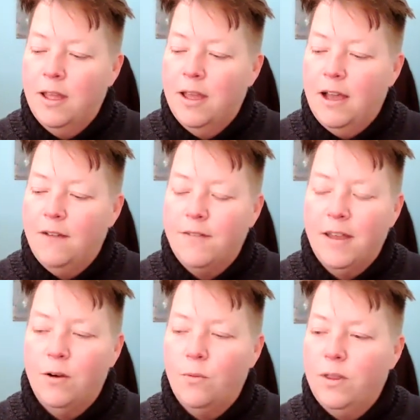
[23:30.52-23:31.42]
I
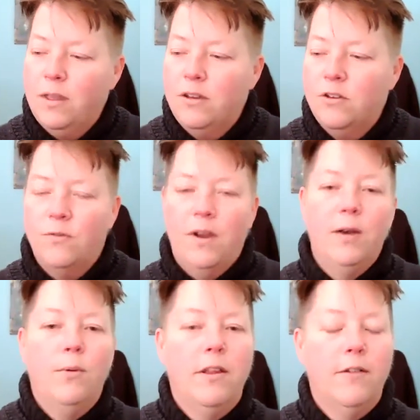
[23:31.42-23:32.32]
found. Really, just find
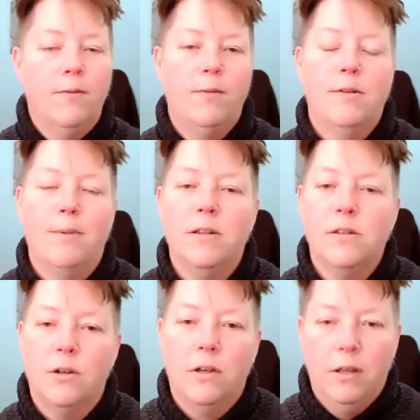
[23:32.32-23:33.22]
one that smells
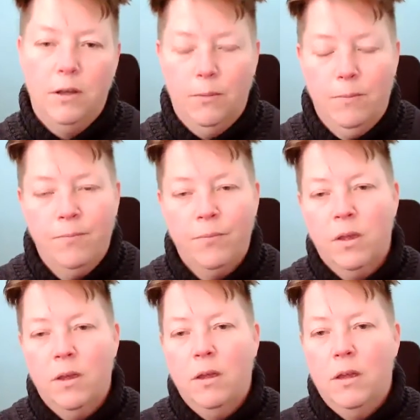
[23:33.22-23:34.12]
good to you.
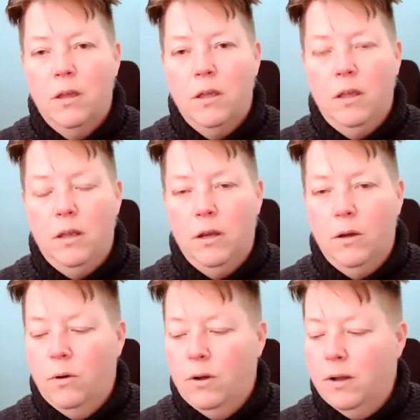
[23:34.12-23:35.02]
You
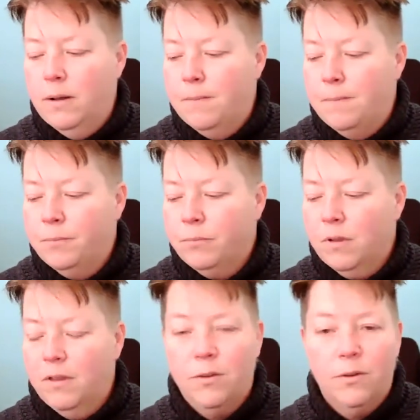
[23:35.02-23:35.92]
know,
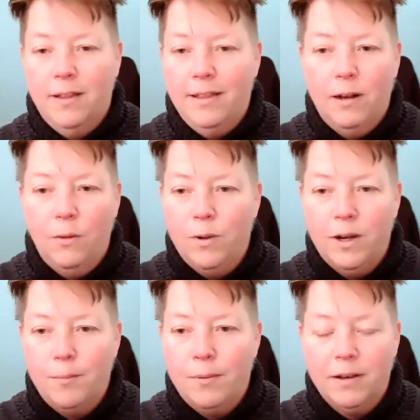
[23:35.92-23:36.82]
this is a little one
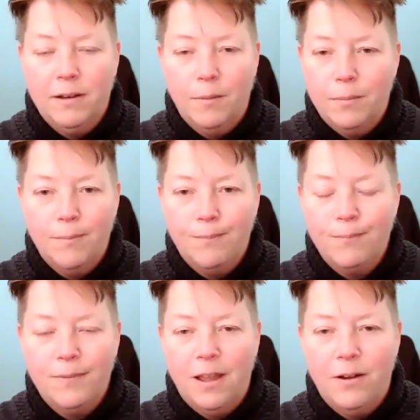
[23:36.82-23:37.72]
I picked up
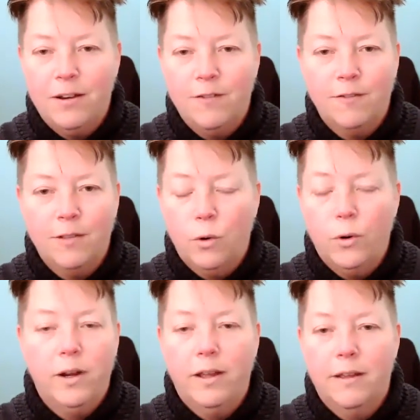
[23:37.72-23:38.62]
down in
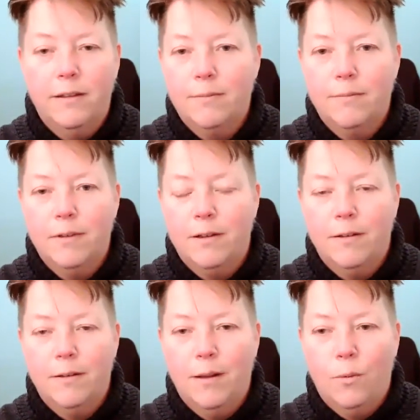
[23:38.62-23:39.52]
Florida
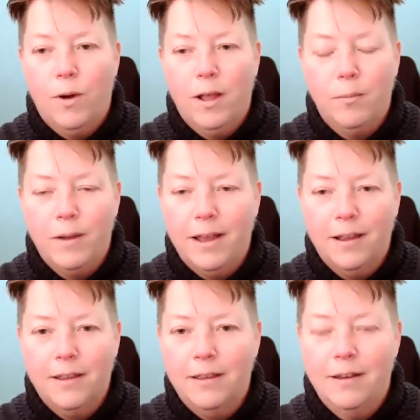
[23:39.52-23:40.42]
a while
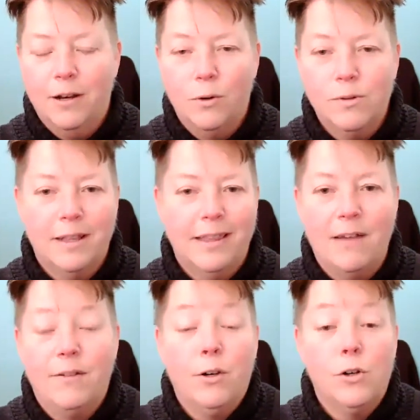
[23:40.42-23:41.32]
back. You know, it was a
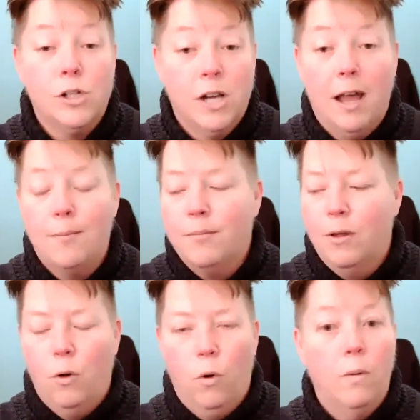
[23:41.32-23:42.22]
lavender shop.
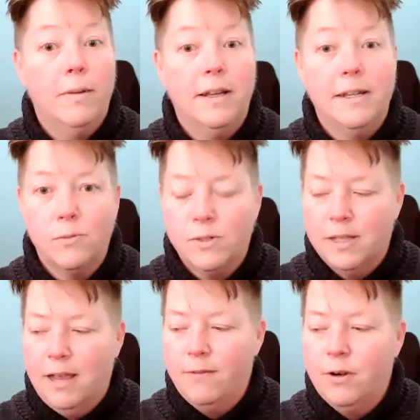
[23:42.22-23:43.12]
The whole place was
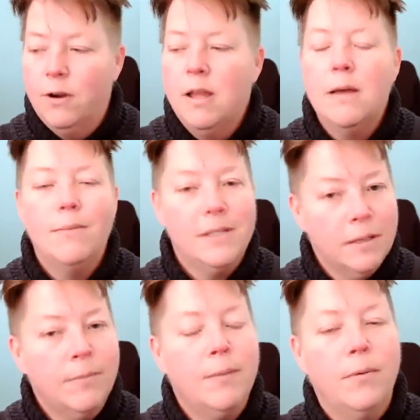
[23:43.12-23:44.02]
lavender. But
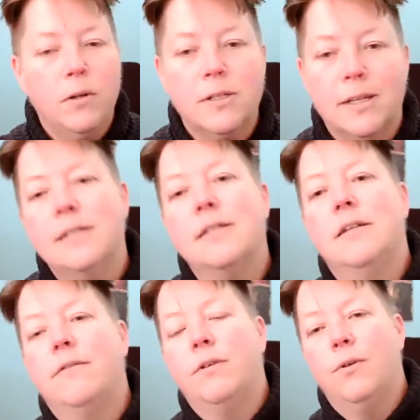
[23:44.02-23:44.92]
some people are
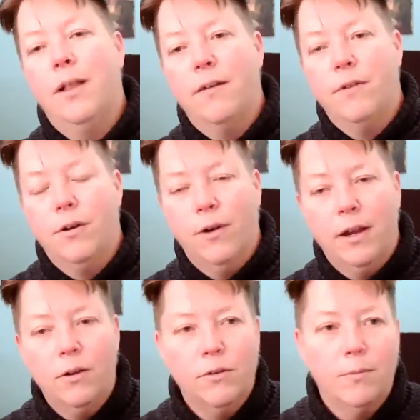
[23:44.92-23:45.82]
sensitive to lavender. I
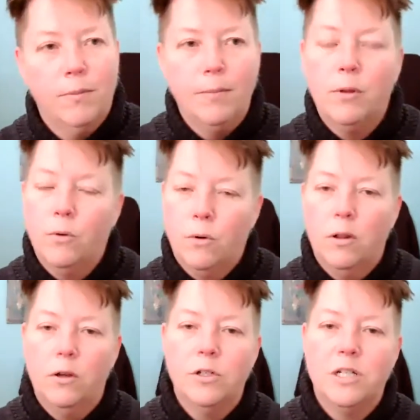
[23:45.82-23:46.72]
know some people who are
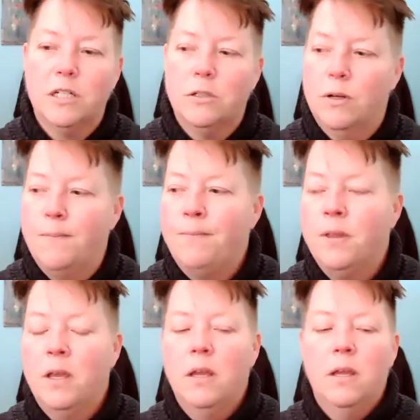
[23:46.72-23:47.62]
allergic to it.
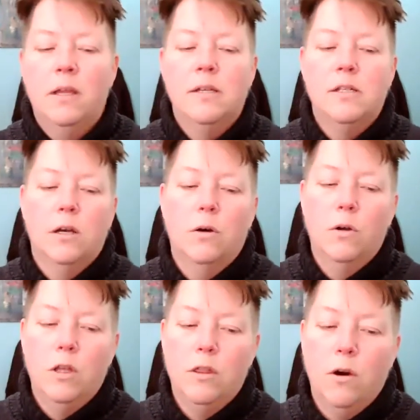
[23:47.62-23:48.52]
So
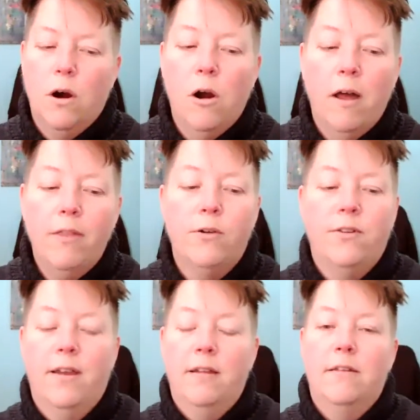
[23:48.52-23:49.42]
there are other
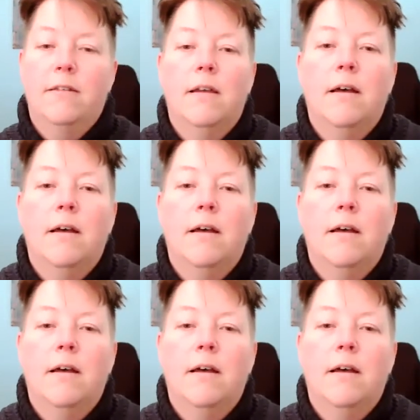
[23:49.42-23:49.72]
scents.